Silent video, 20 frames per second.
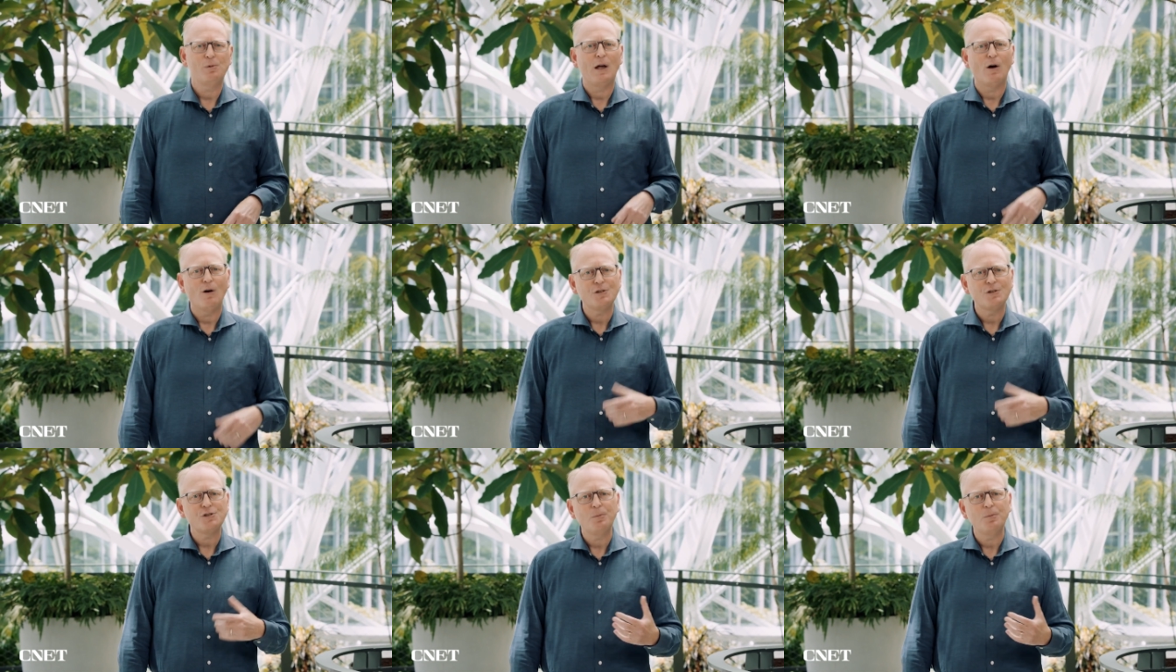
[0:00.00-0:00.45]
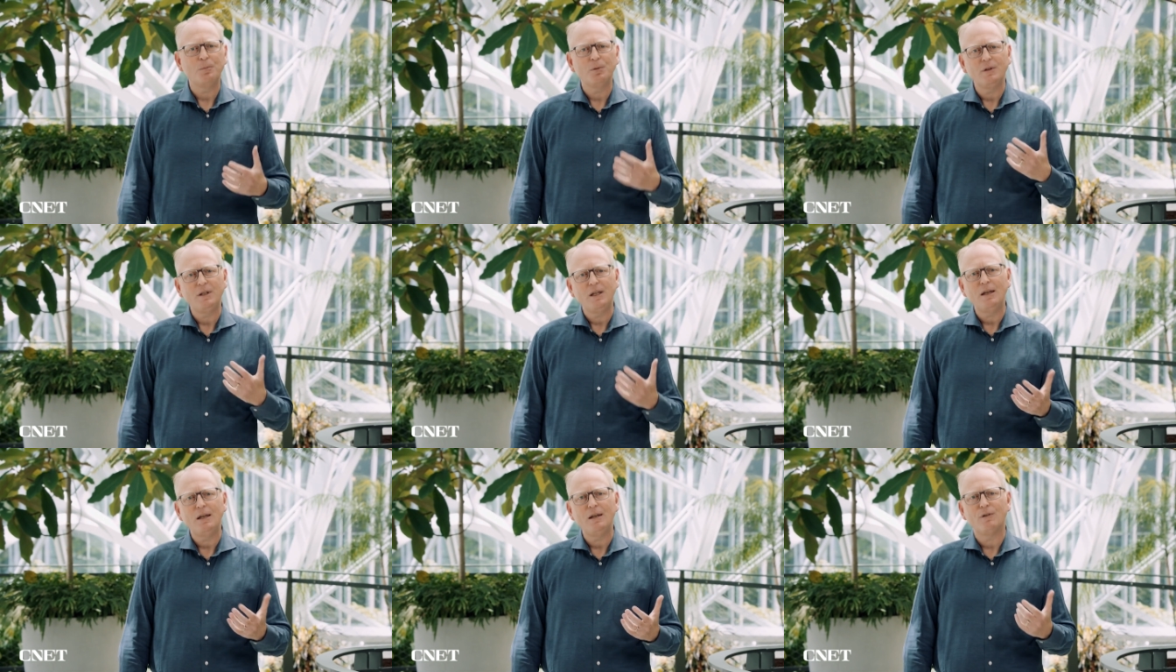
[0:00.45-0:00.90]
we also
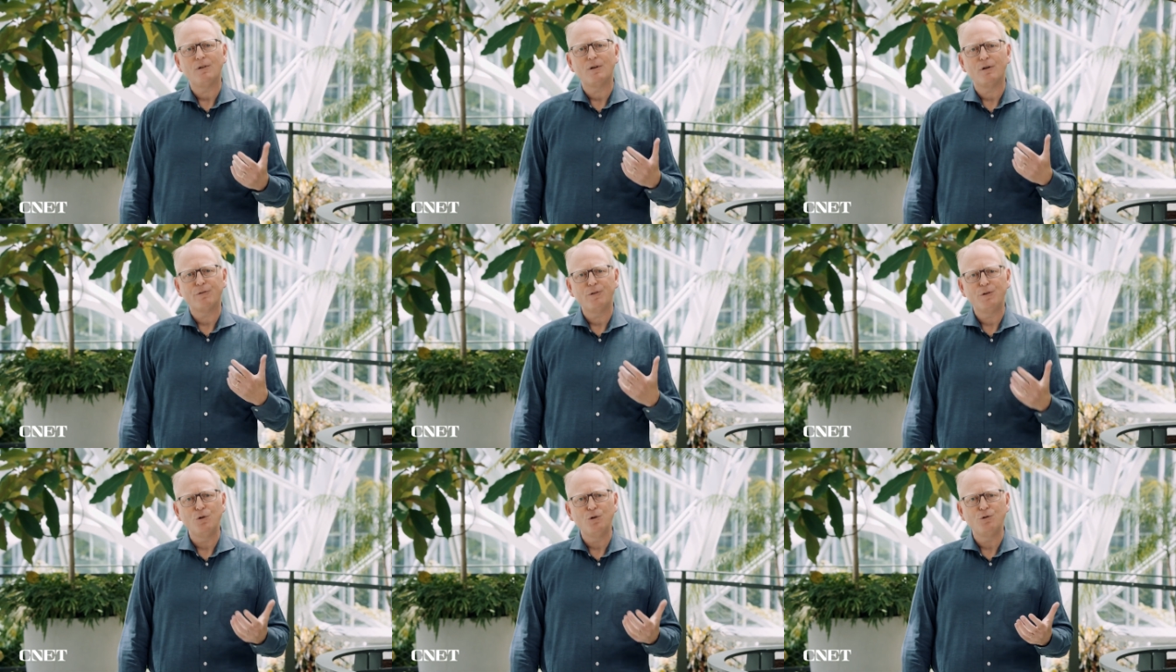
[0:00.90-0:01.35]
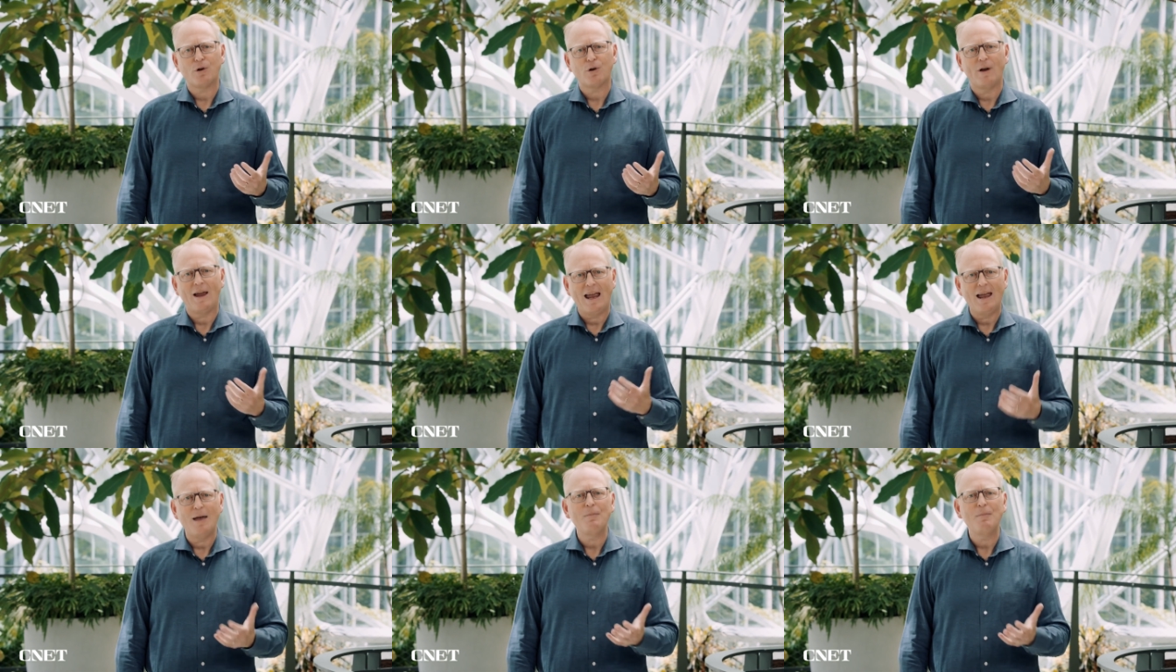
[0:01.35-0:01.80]
believe in a
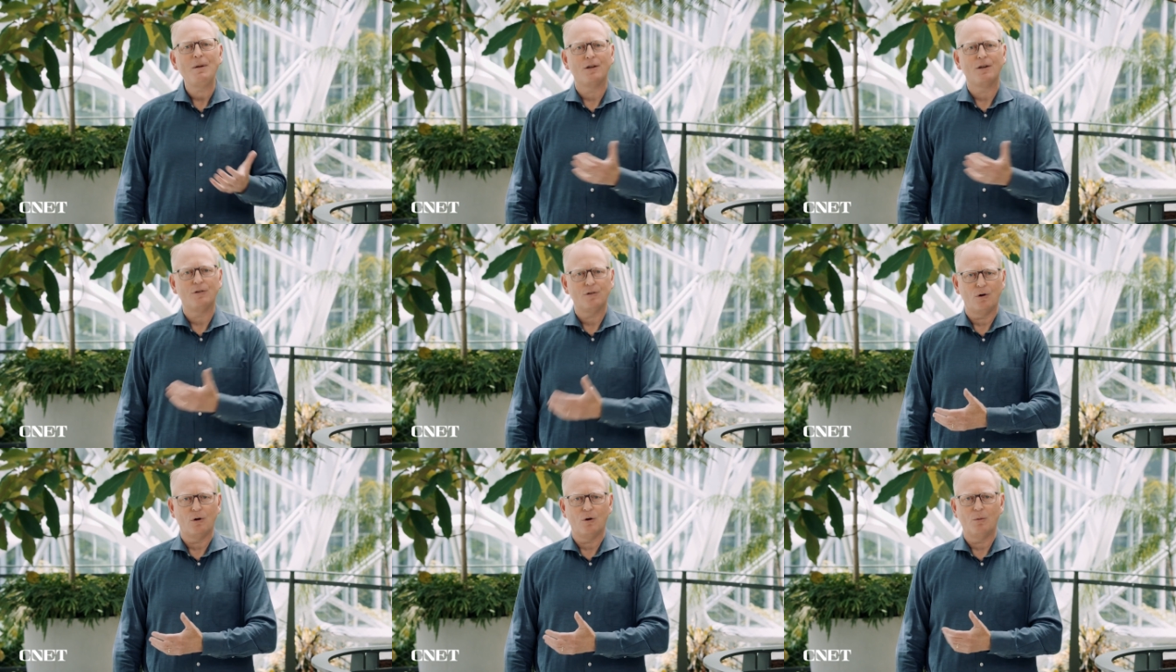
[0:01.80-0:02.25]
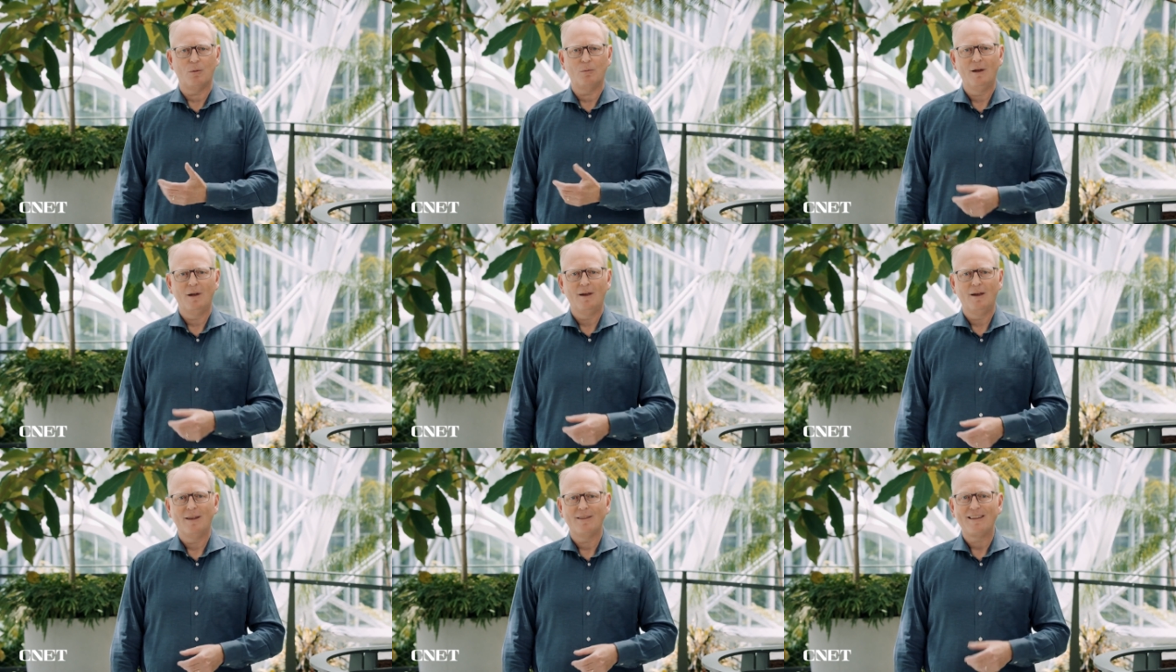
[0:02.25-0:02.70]
future ambient home